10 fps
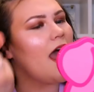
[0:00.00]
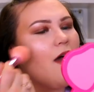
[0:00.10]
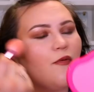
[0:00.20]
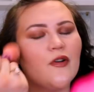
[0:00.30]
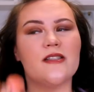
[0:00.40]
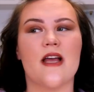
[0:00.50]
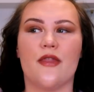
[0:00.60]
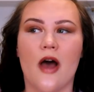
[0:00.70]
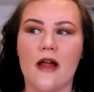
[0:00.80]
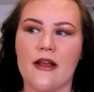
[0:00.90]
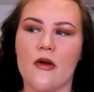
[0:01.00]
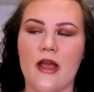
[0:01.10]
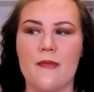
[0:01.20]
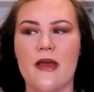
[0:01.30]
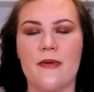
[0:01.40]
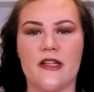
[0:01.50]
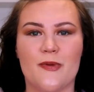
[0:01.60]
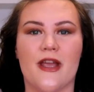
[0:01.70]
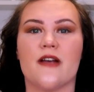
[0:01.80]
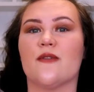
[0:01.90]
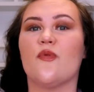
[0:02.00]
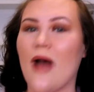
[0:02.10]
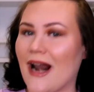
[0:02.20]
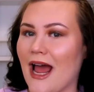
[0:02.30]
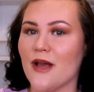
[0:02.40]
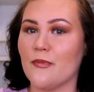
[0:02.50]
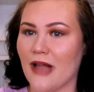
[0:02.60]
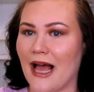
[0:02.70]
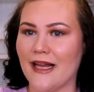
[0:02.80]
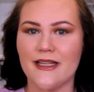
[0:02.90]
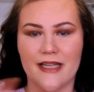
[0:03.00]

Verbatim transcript: At first I thought like, okay, maybe it's because of when I applied it,